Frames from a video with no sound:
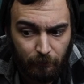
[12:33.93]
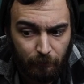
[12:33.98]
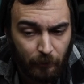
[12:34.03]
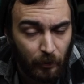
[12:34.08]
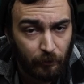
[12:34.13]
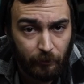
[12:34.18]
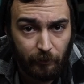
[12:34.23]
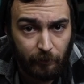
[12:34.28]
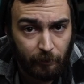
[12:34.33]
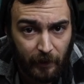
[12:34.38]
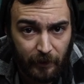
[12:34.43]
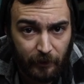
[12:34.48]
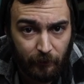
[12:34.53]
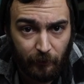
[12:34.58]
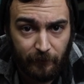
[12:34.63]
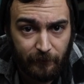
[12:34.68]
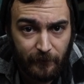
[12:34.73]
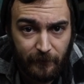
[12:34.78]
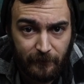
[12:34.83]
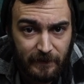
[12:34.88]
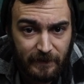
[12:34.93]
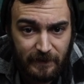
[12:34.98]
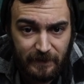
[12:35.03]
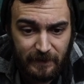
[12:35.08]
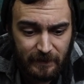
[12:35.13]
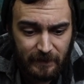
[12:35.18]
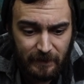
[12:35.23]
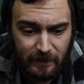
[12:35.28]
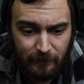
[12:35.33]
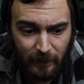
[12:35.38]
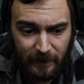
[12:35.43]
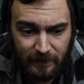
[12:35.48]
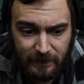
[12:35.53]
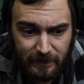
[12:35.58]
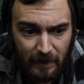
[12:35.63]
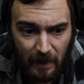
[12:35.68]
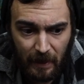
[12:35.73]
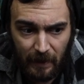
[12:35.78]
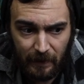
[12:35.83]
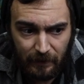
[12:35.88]
both with my 350Z, my
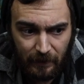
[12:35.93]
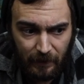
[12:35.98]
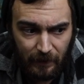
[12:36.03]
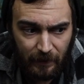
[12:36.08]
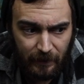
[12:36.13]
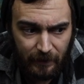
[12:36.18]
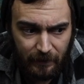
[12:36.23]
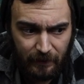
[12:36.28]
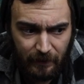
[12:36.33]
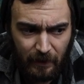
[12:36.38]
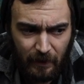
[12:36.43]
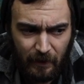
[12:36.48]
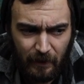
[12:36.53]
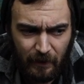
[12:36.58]
Skyline,